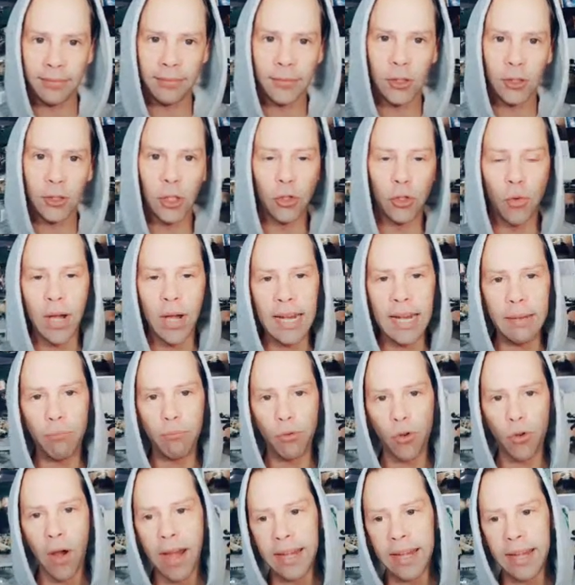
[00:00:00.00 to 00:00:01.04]
So it's really
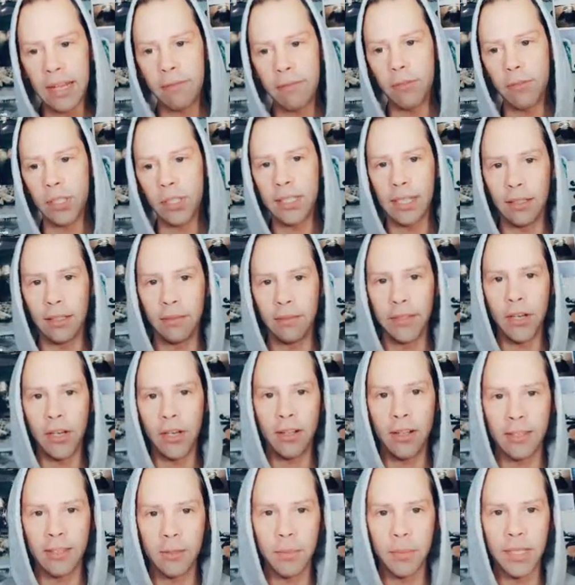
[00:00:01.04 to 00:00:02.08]
training for
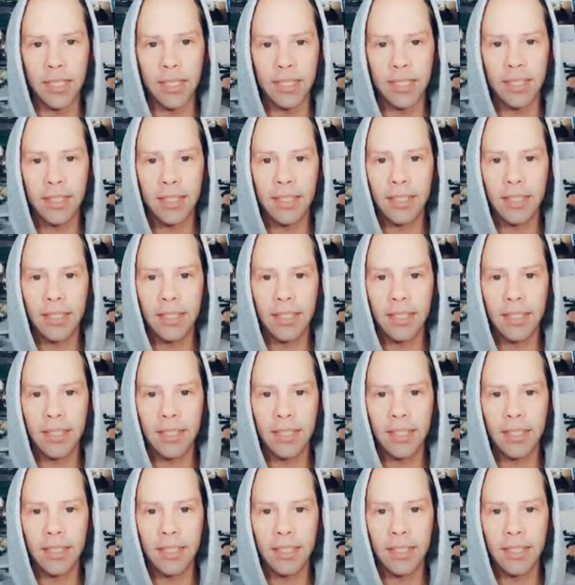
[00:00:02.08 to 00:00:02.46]
self-enhancement.